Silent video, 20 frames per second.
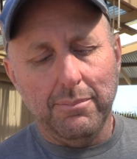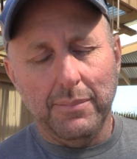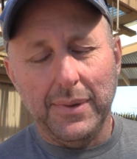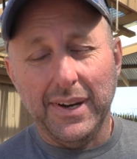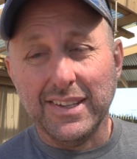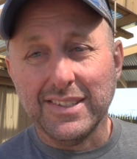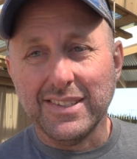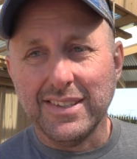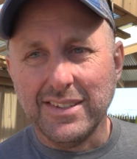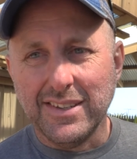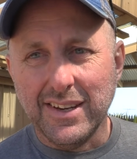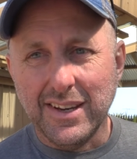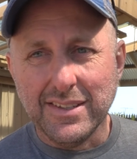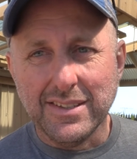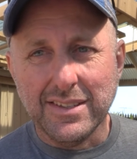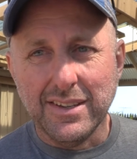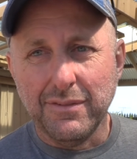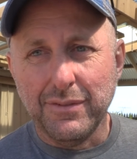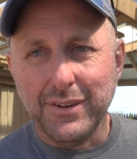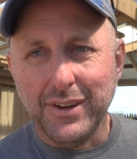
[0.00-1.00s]
But I
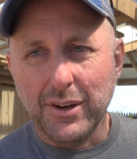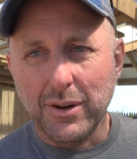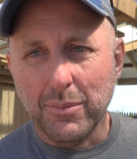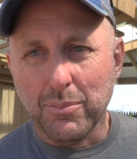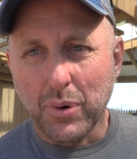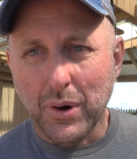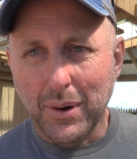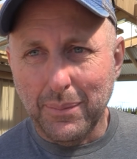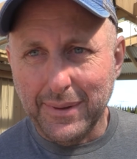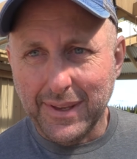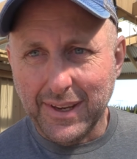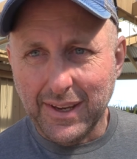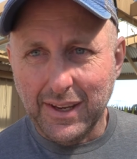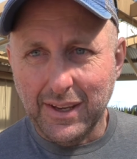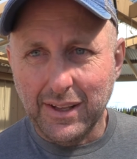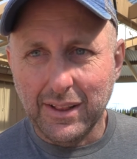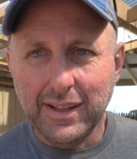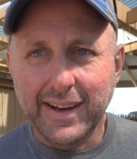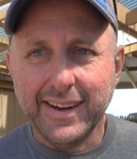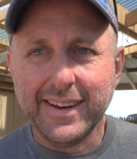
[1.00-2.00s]
suggest if you're
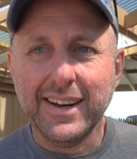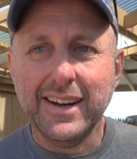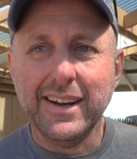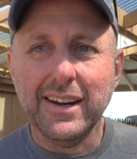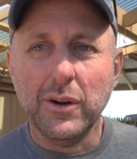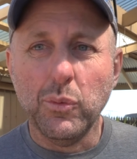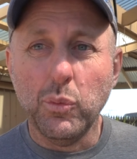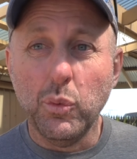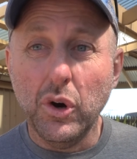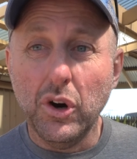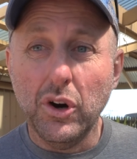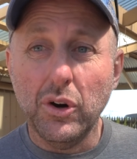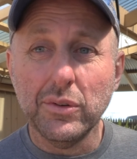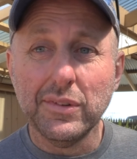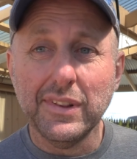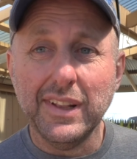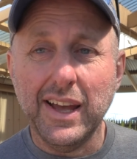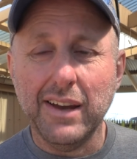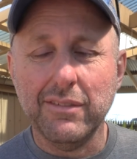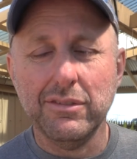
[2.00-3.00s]
probably like in a
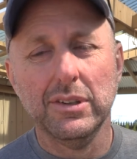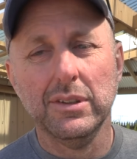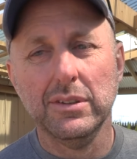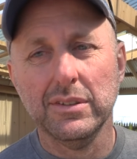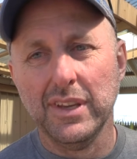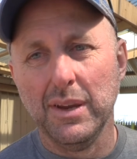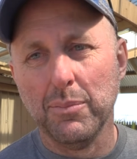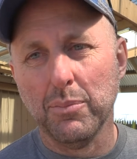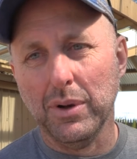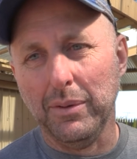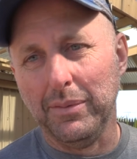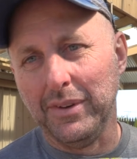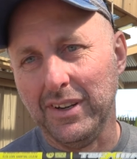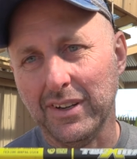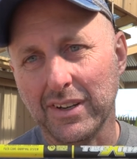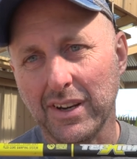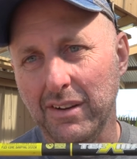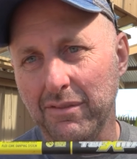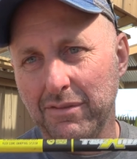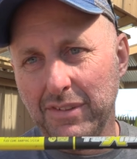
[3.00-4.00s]
world level, you're probably
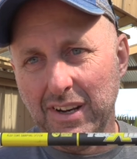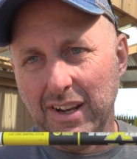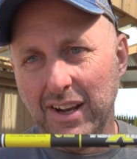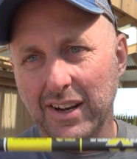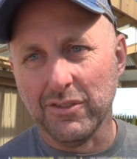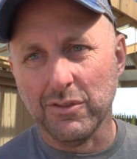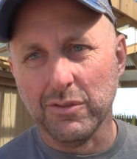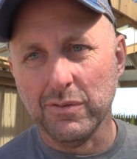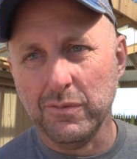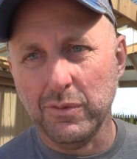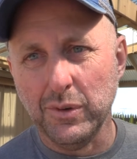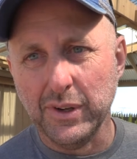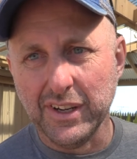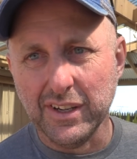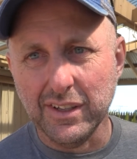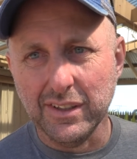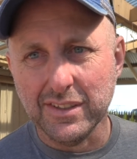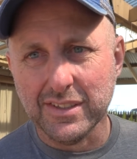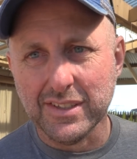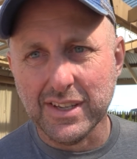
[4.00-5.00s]
not going to fit
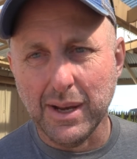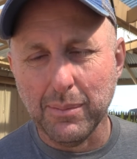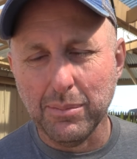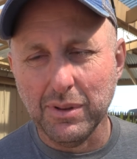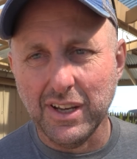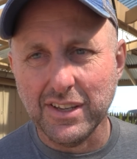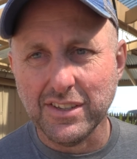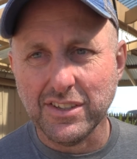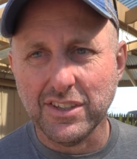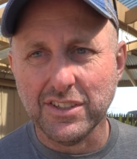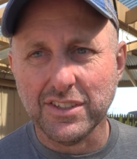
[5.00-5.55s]
$140 stabilizer.